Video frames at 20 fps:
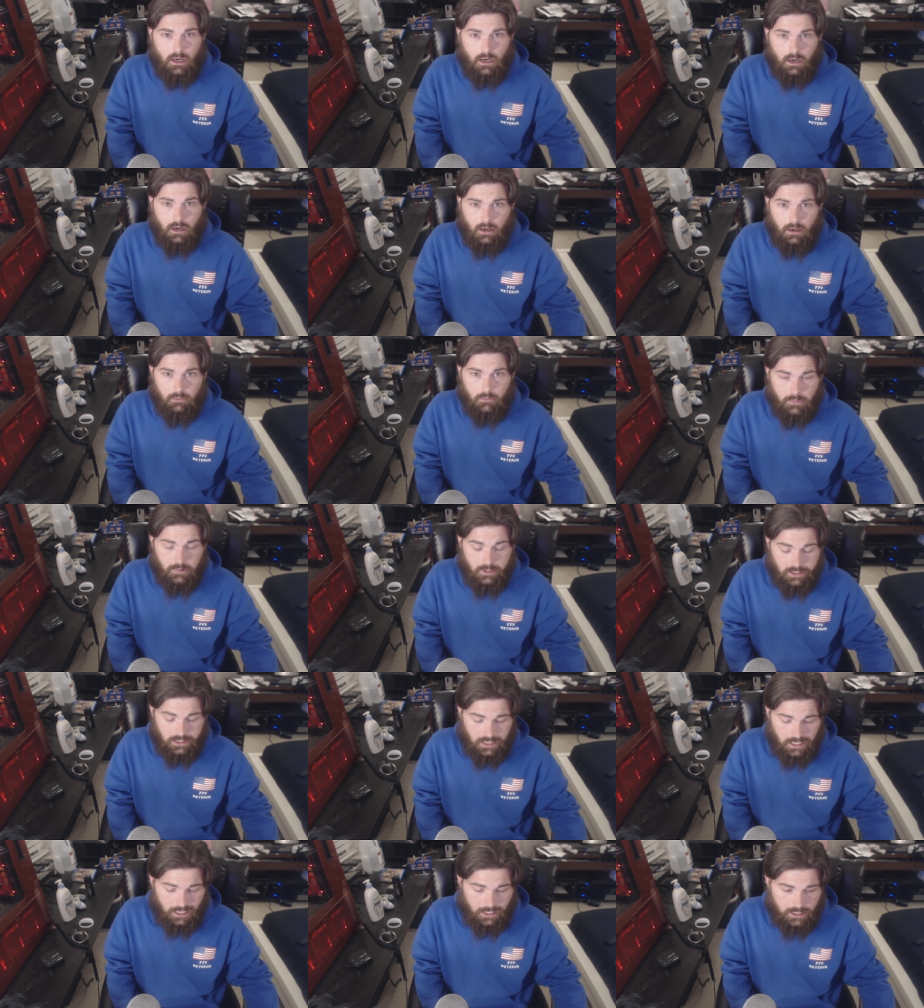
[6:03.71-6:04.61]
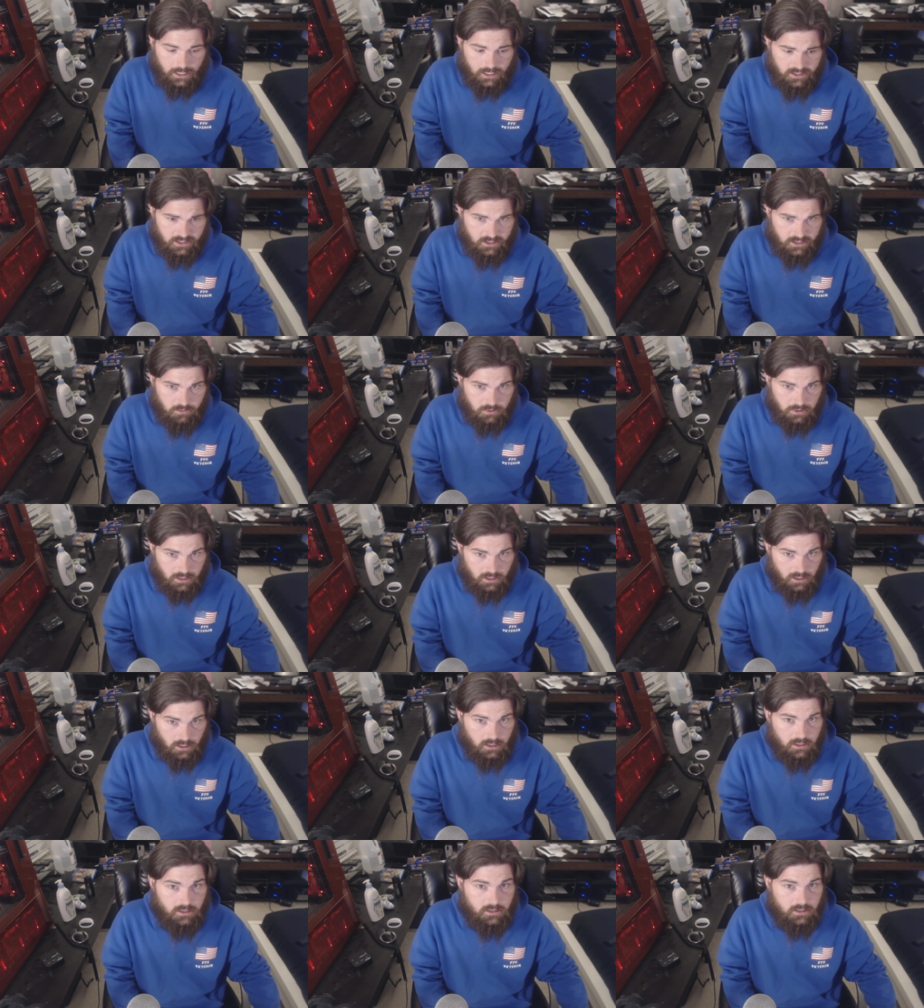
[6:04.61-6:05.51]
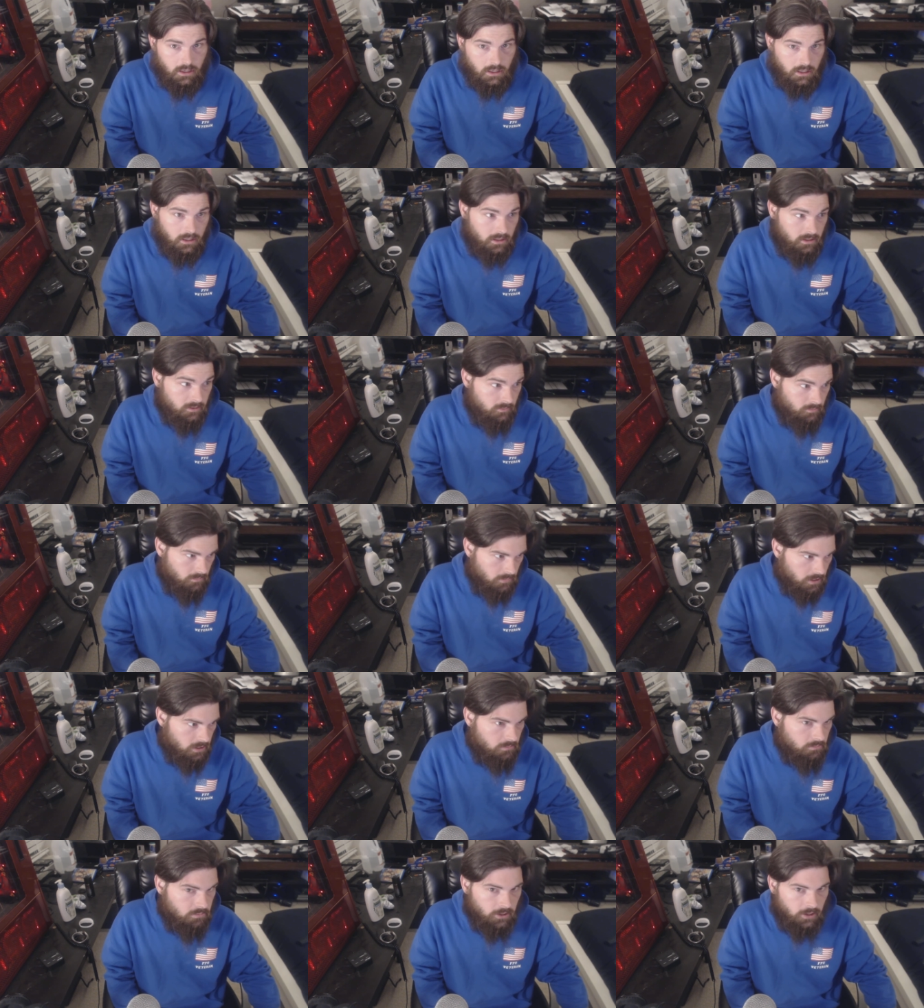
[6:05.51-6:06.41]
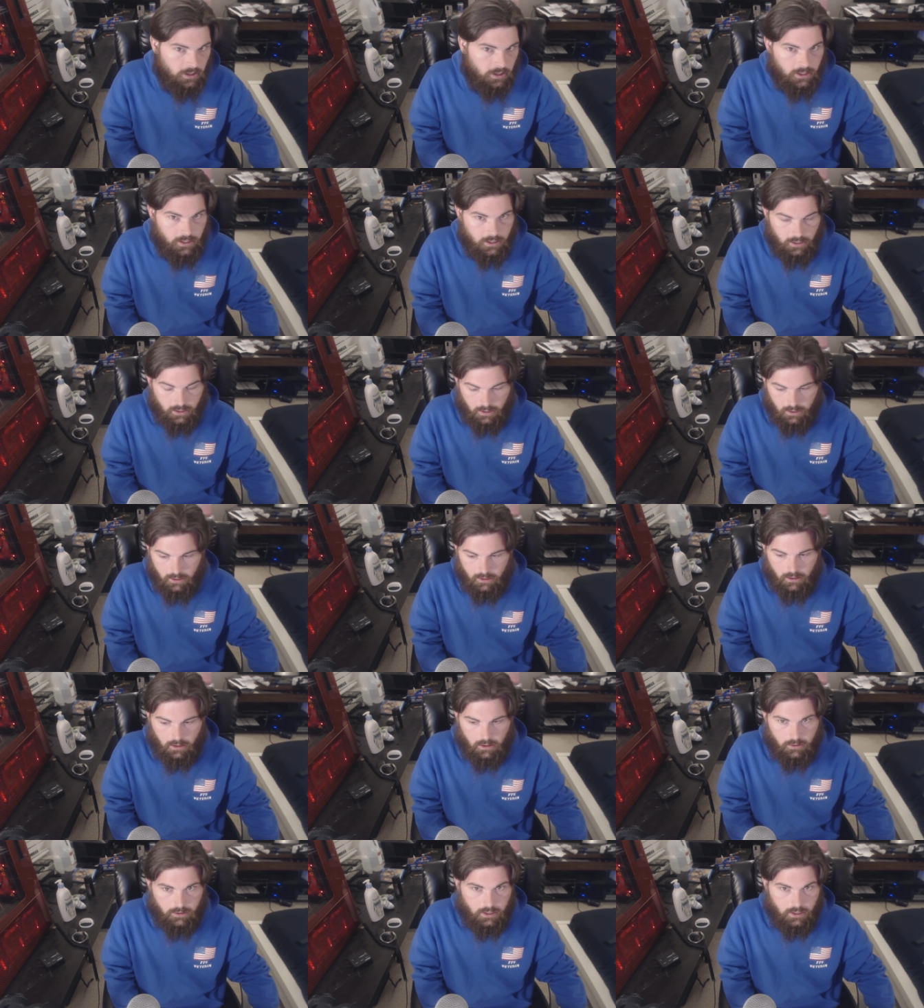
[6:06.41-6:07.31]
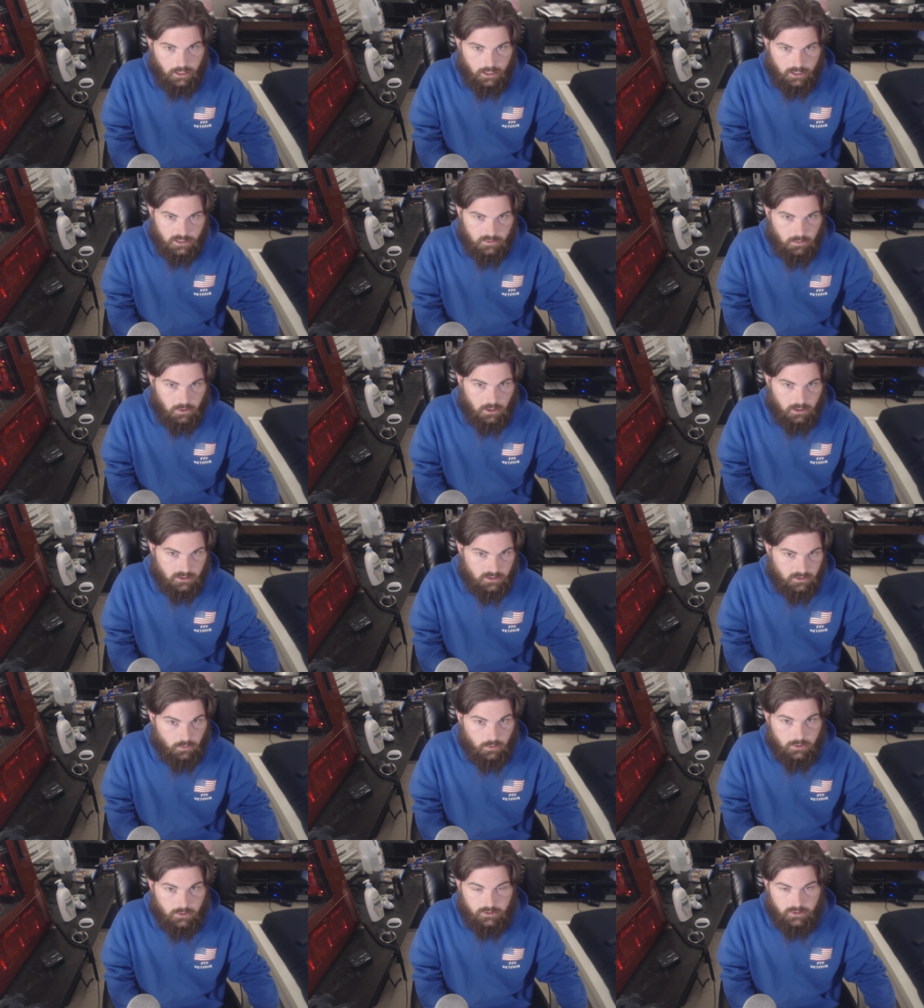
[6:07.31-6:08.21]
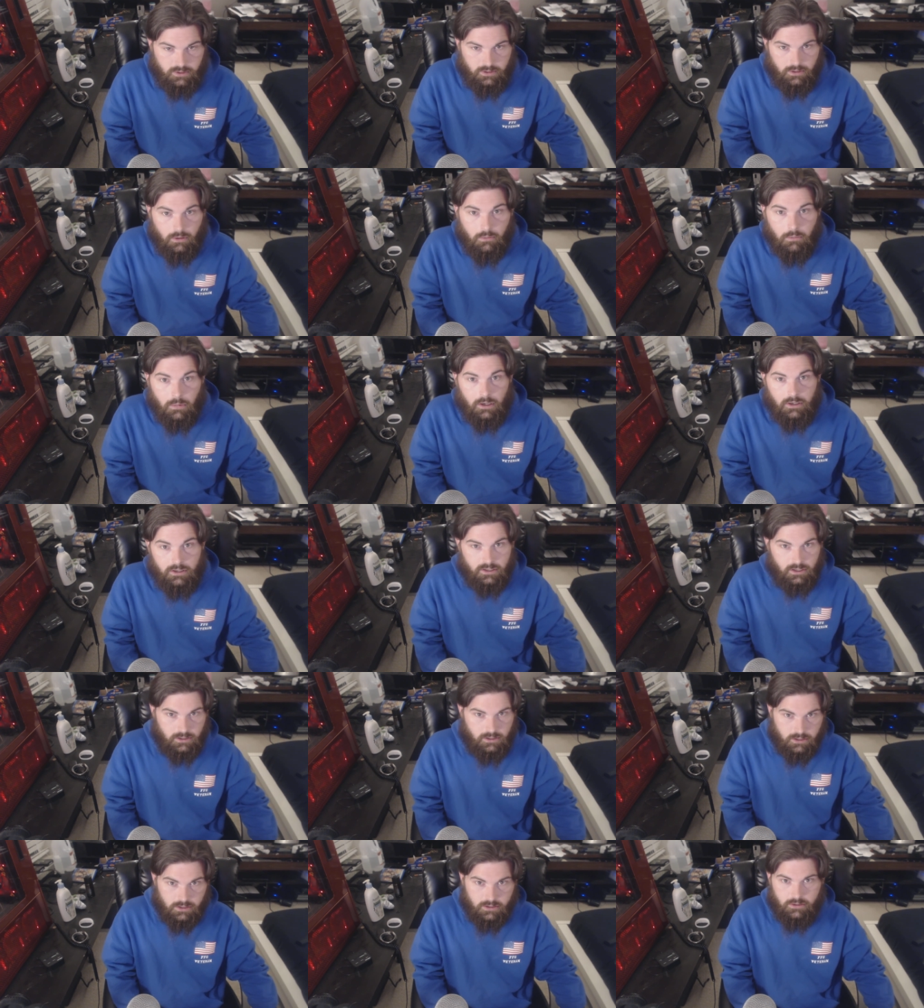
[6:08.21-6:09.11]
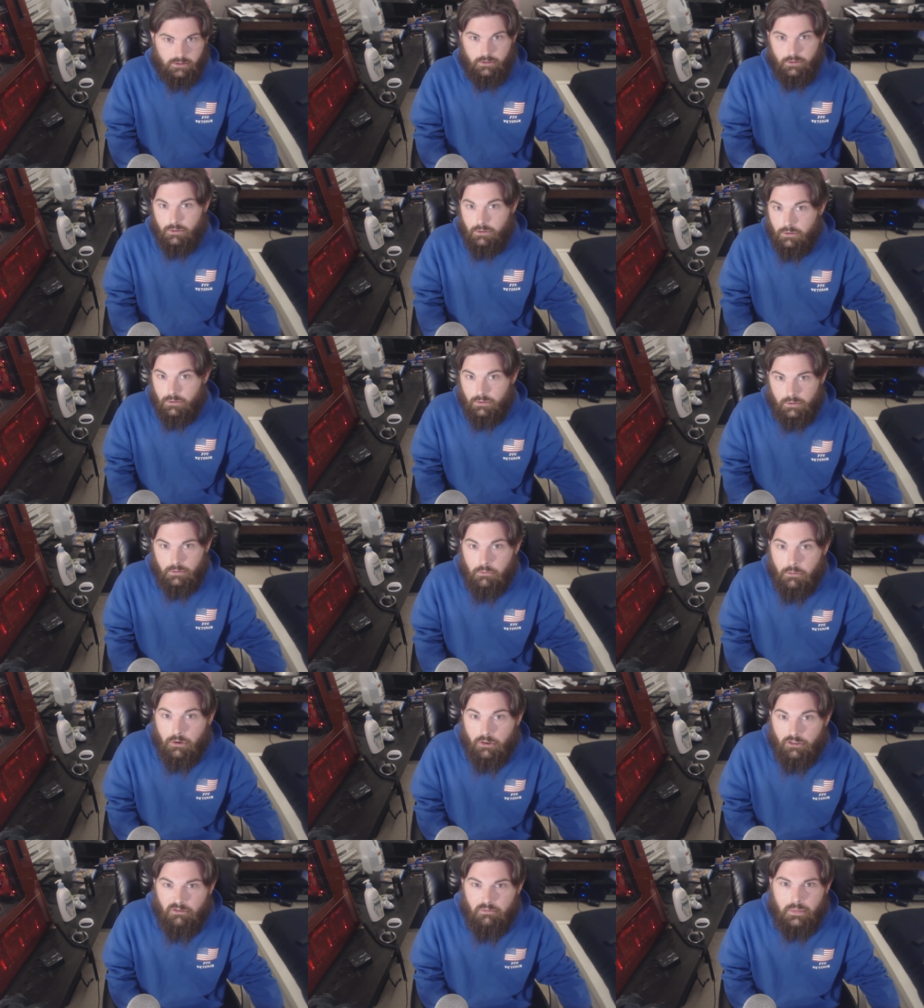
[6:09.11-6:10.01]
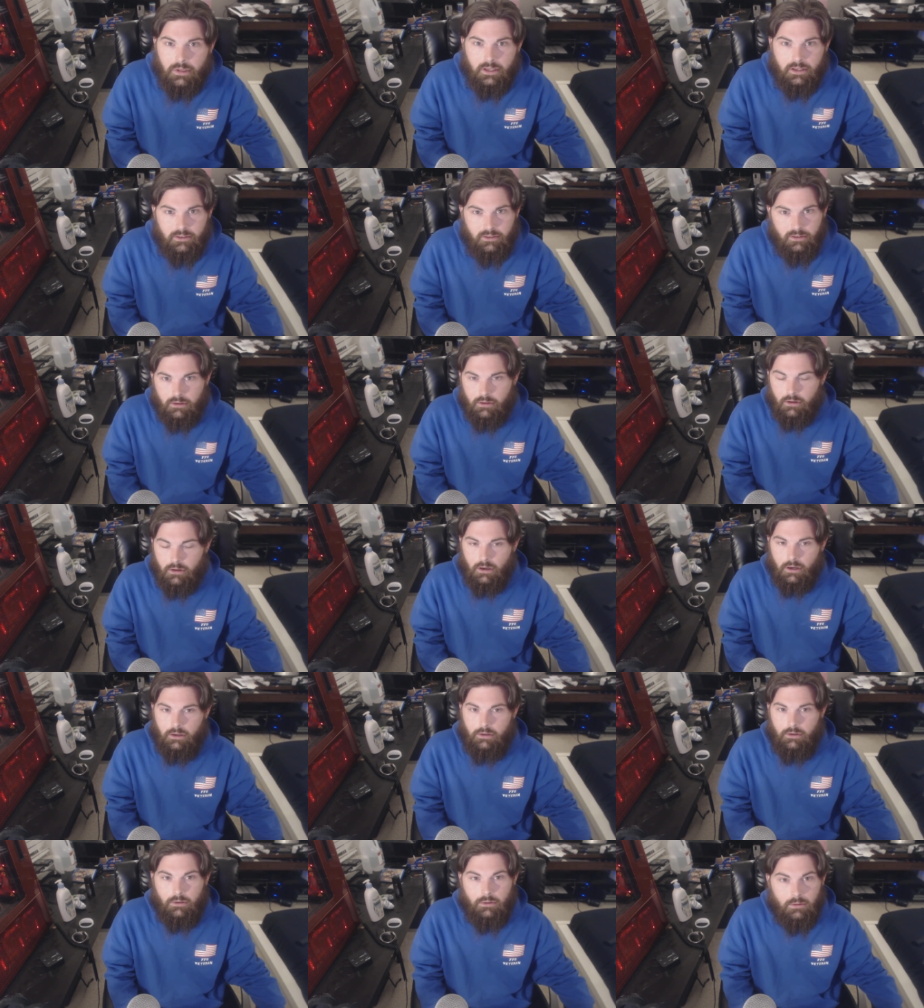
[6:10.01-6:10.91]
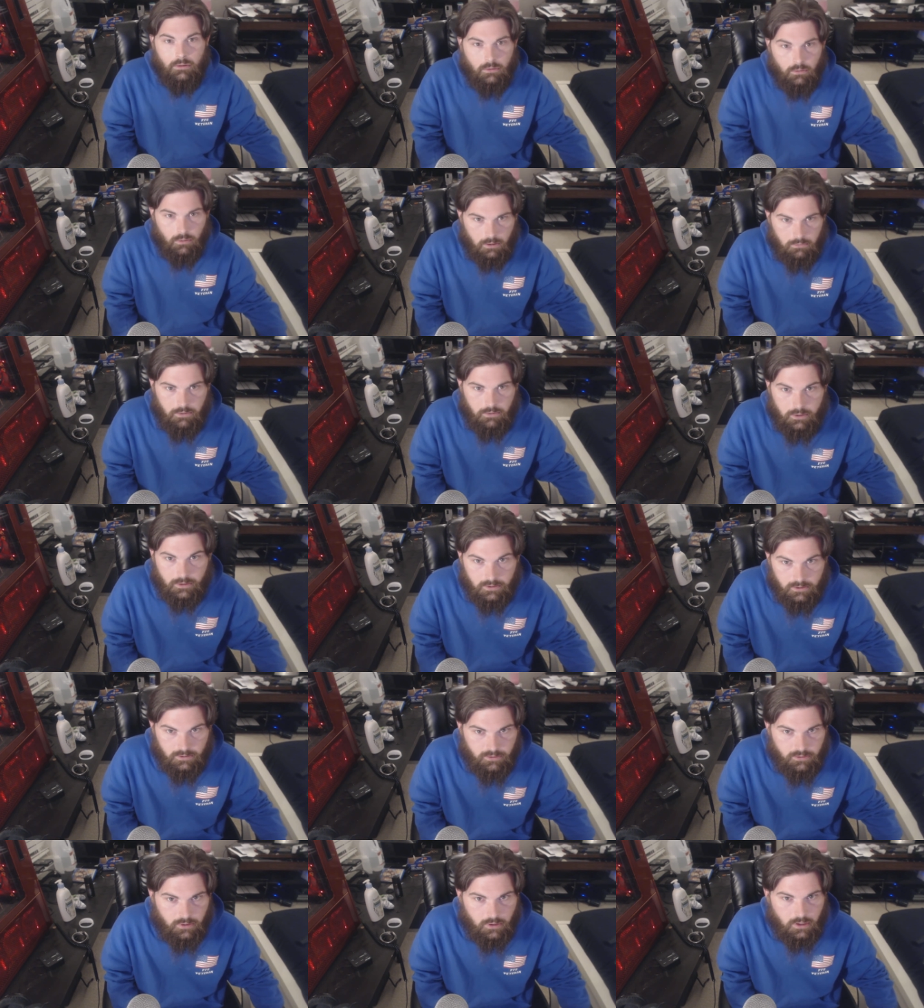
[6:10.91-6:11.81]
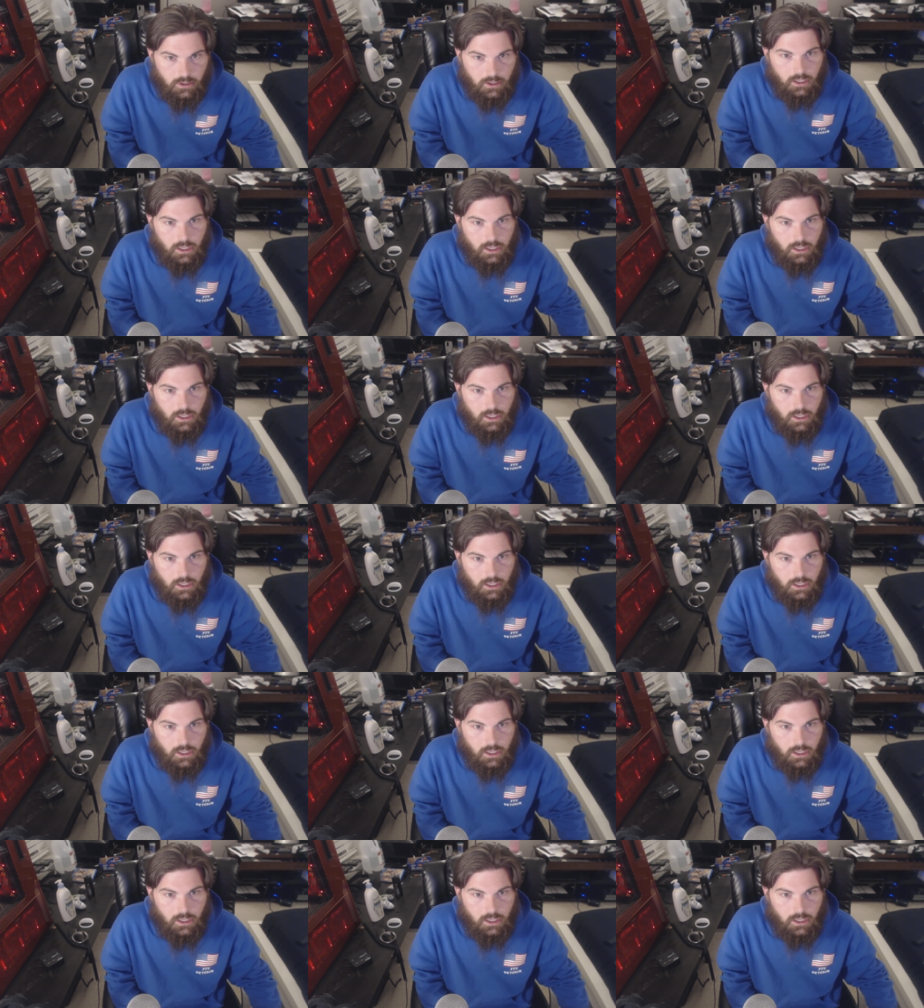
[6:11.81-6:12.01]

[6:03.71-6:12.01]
Um, I guess it's because I did play on the Xbox One so much, I just knew the movement, I knew the weapons,